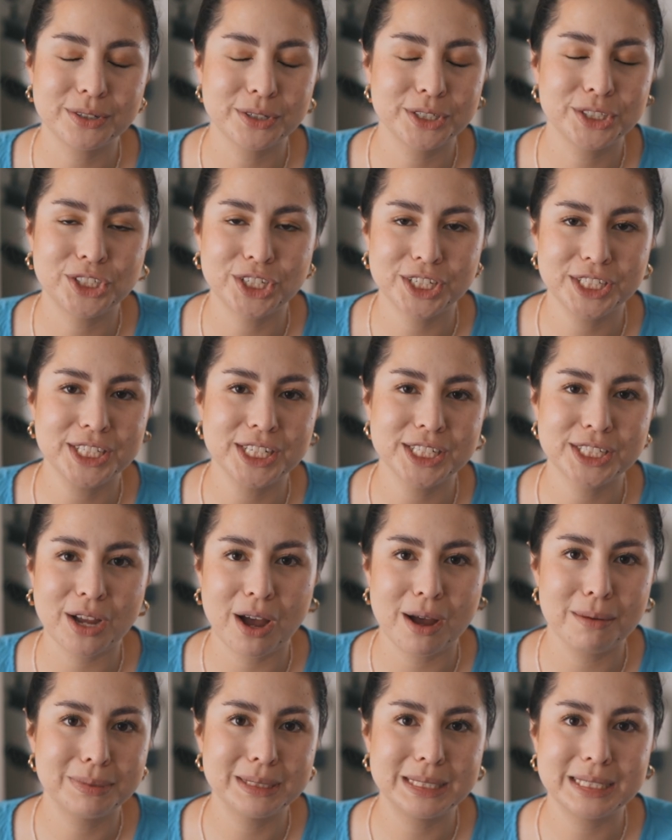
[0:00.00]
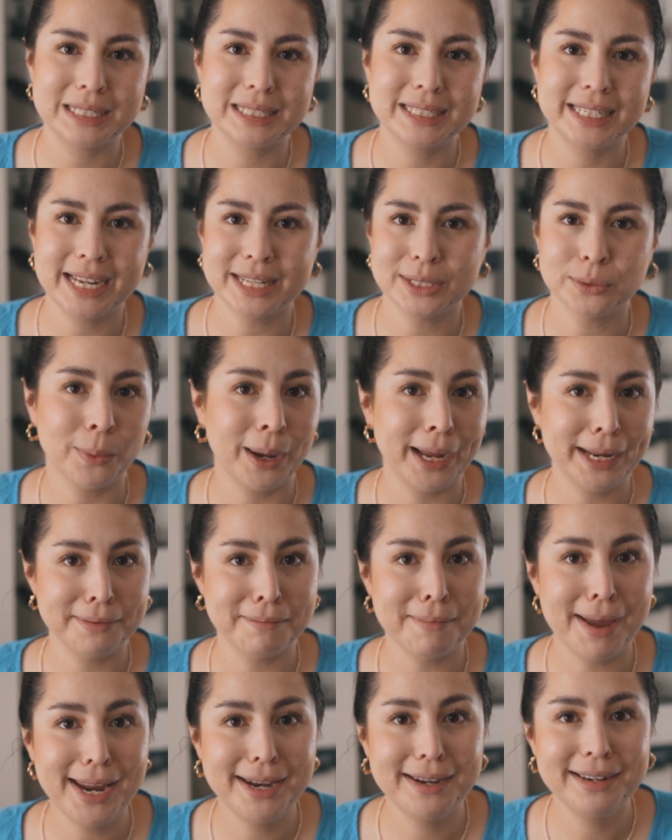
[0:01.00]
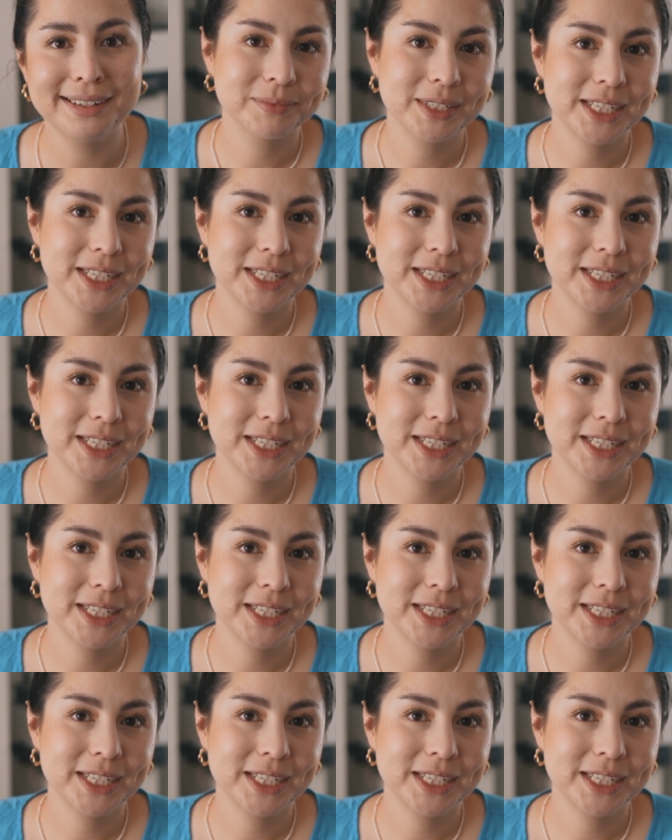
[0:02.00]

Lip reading: are just as competent as white men.